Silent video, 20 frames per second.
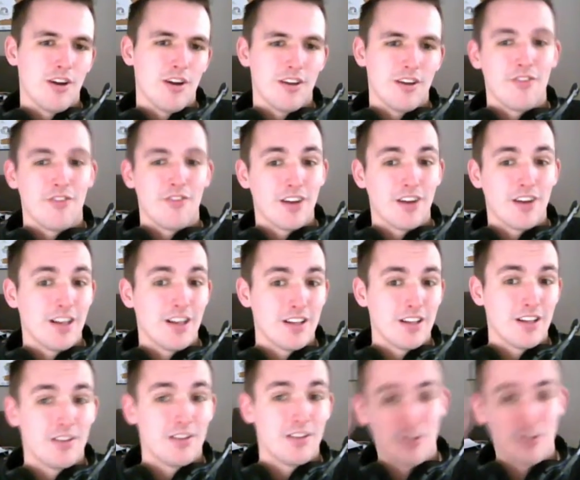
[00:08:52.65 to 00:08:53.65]
I think it
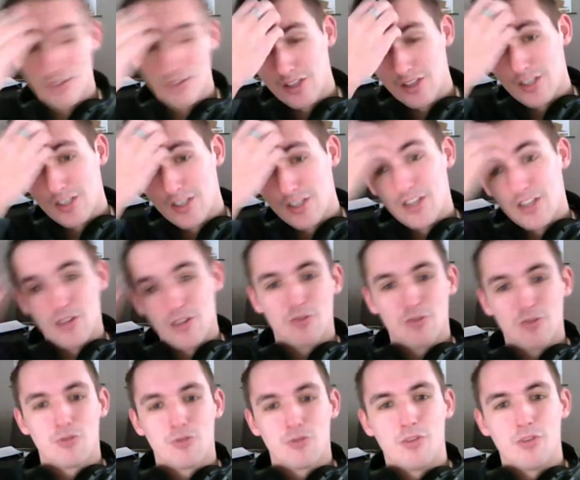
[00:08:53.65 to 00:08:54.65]
looks
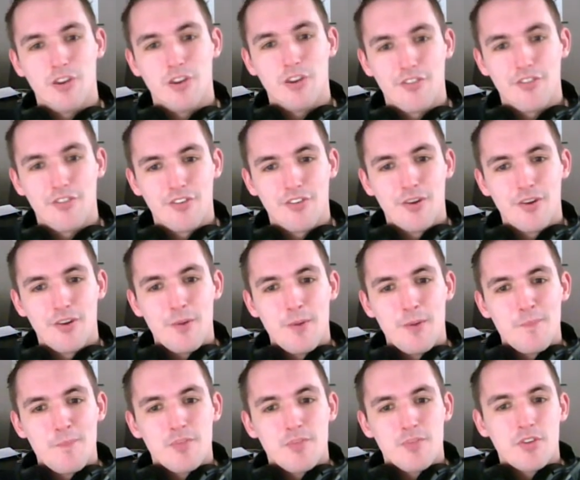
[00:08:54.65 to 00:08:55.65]
cool enough.
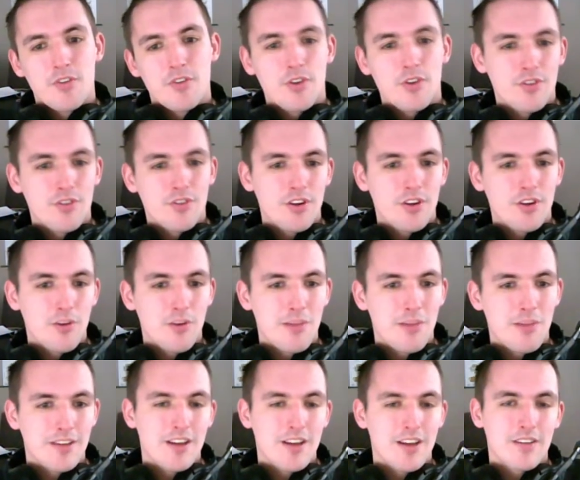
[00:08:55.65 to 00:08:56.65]
So I set it up like
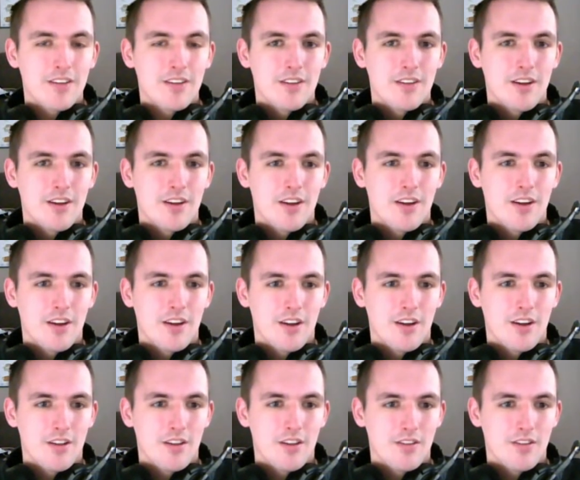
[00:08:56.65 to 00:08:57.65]
that,
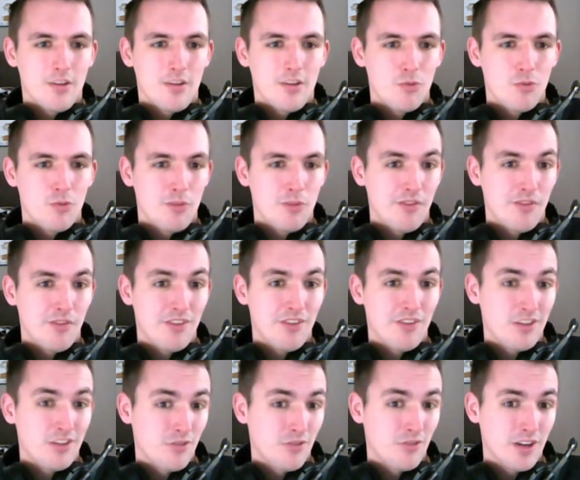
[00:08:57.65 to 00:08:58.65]
and that was my fix
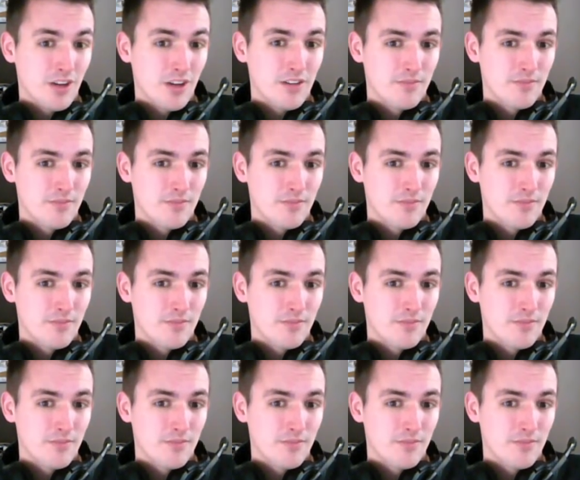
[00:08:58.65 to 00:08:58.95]
for that.